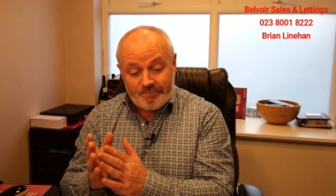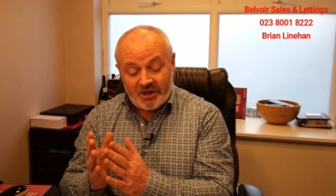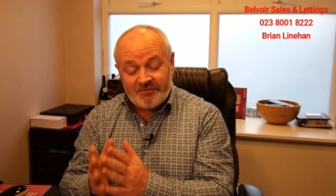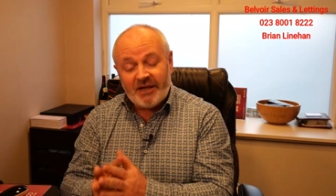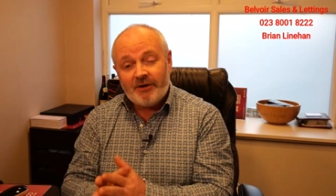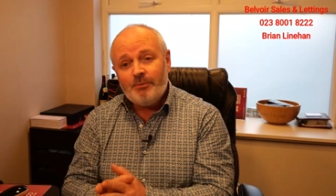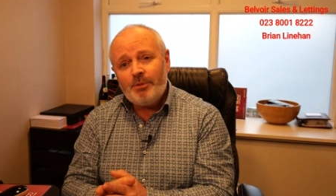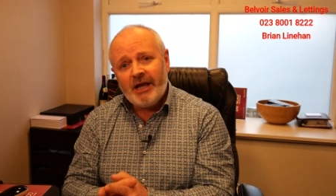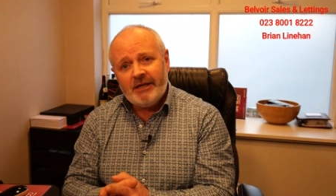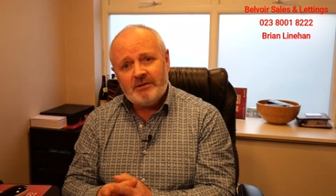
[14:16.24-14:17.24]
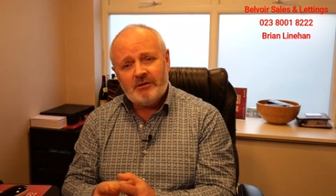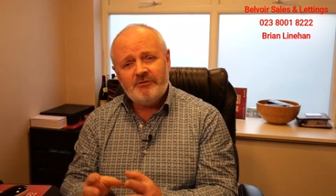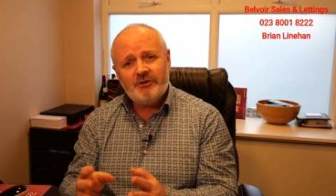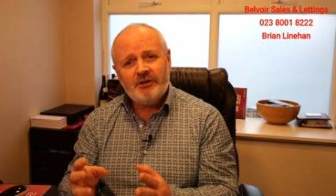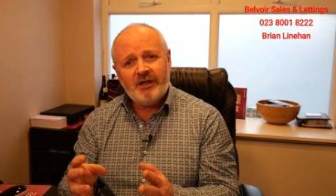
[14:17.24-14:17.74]
if they're in place, so
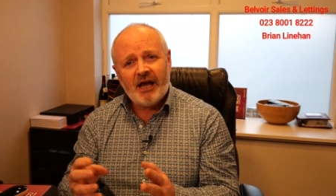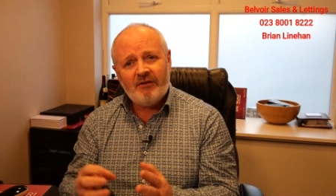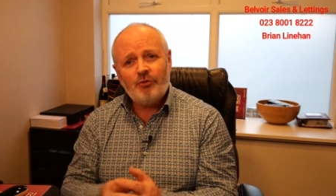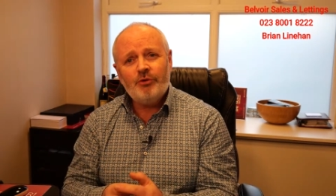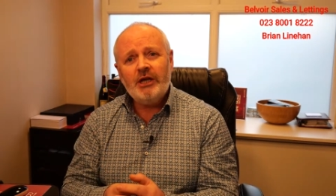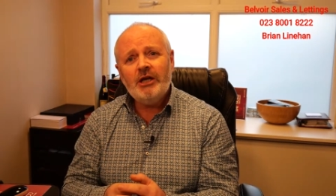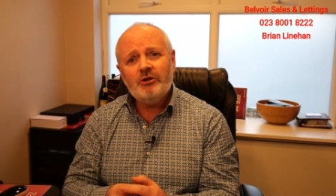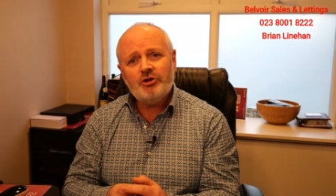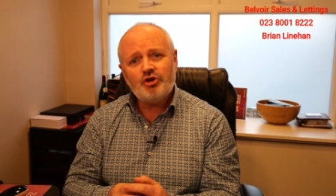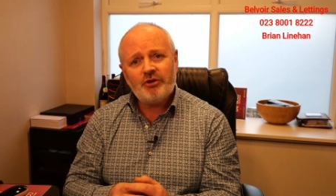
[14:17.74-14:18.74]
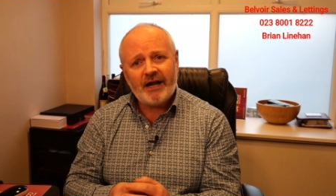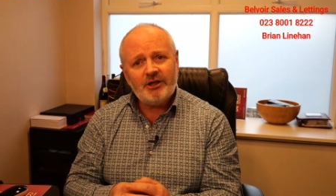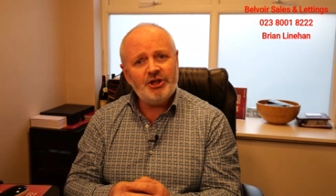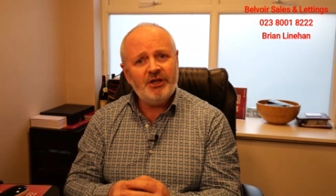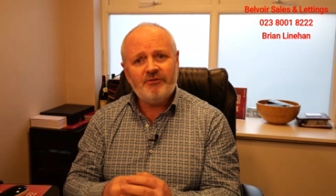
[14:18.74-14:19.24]
if they have a really good
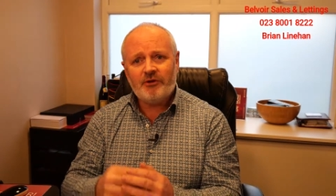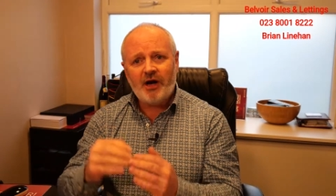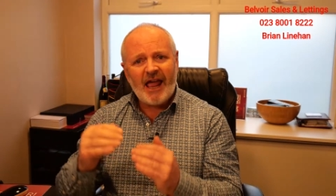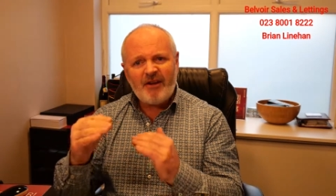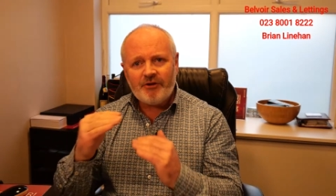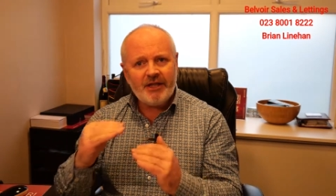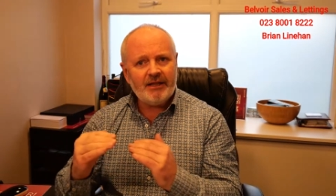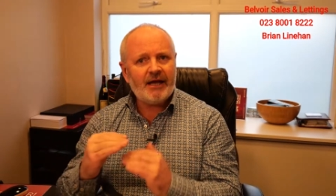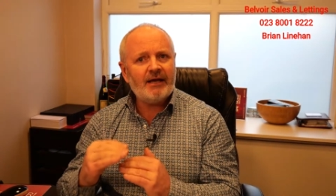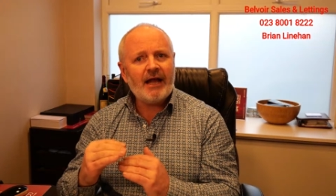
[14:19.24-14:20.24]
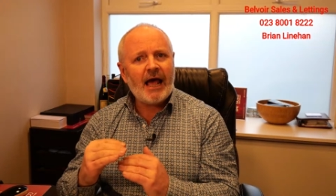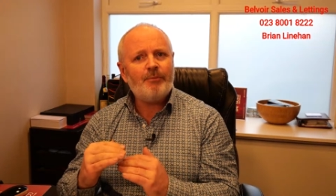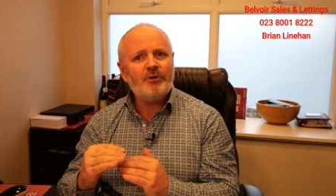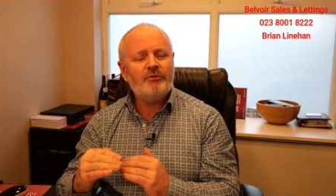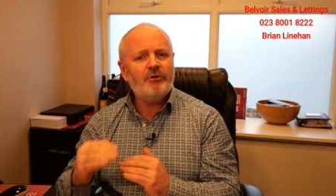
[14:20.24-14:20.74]
strategy for everything that can
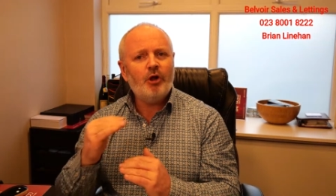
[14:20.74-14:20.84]
happen,